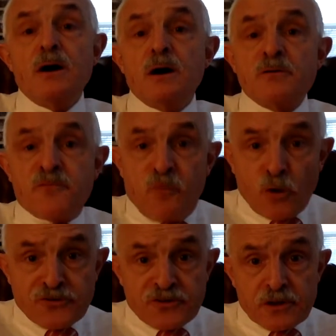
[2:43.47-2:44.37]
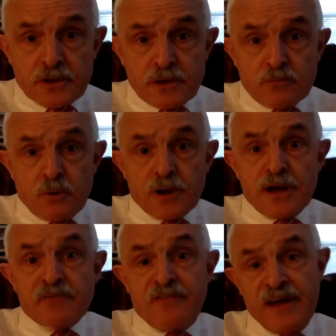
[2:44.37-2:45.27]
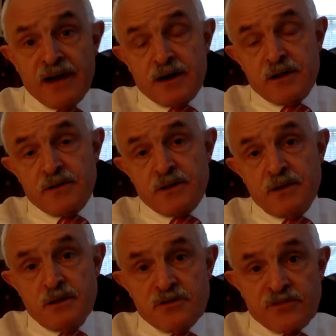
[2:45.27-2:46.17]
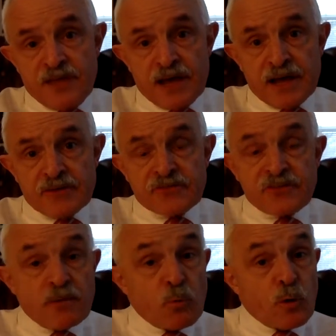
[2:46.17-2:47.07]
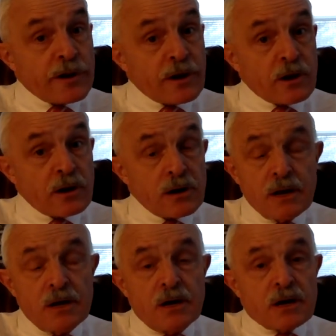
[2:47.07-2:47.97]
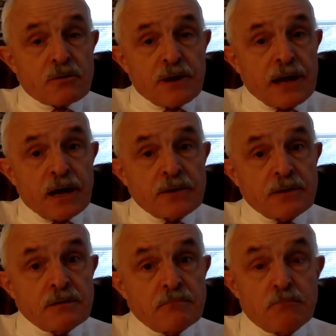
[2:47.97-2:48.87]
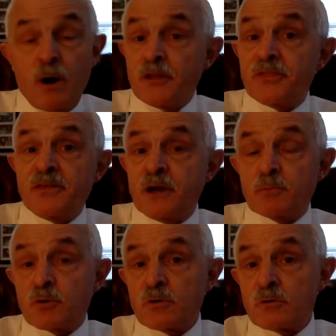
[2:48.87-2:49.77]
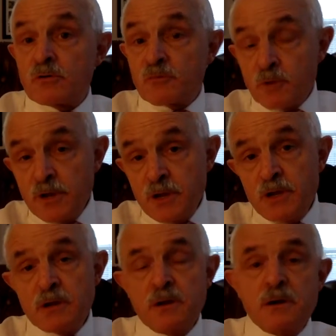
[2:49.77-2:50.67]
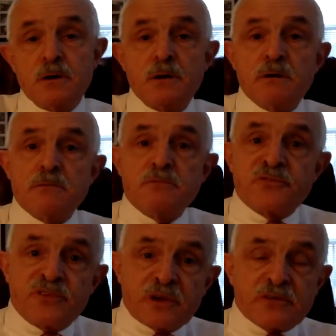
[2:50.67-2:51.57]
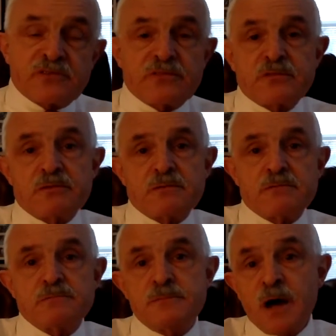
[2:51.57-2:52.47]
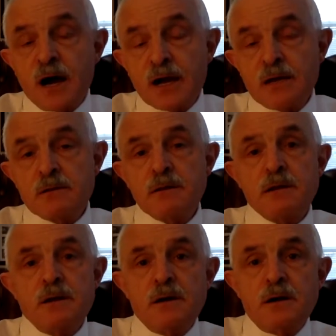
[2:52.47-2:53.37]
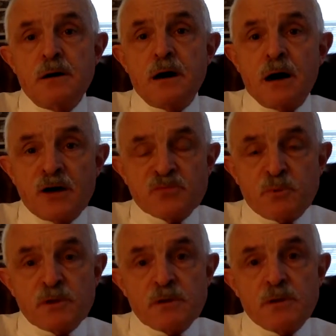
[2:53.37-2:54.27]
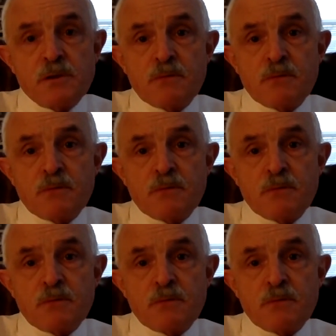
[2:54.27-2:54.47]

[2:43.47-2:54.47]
Unfortunately, what I have found is that somewhere around month number 3, 6, 9, a husband